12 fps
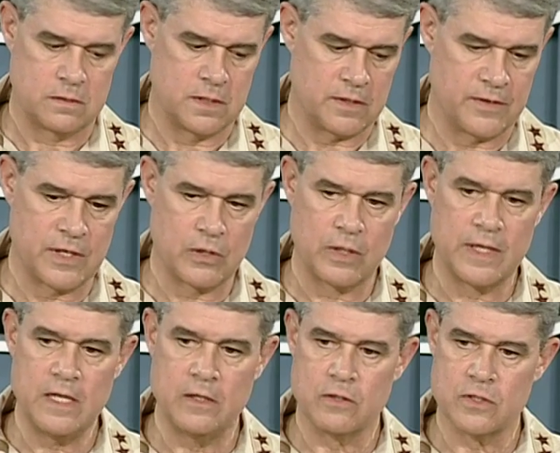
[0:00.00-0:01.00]
that their
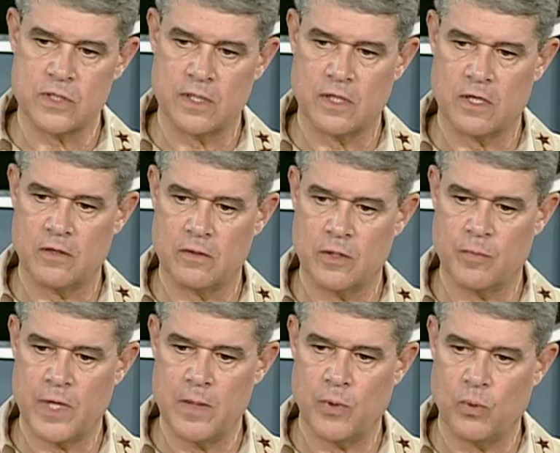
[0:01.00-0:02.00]
leaders and their their
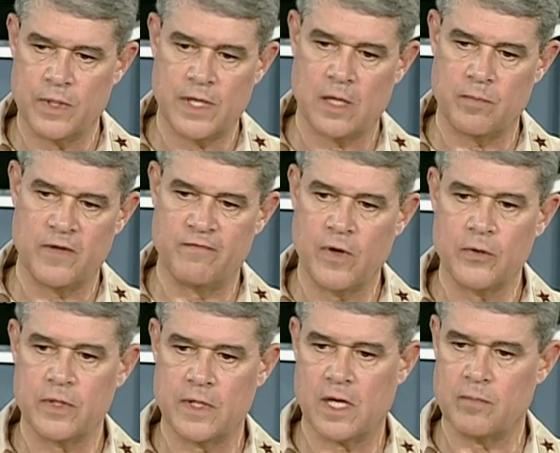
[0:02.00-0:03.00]
people will not be
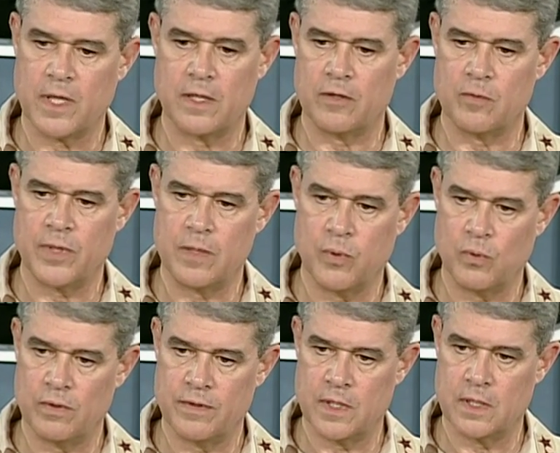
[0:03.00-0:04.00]
voted on by other people
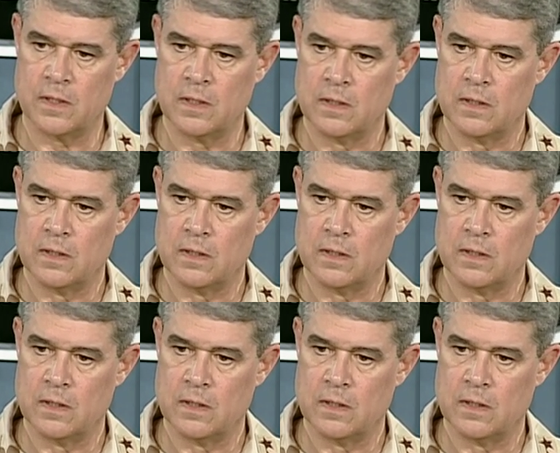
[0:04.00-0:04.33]
within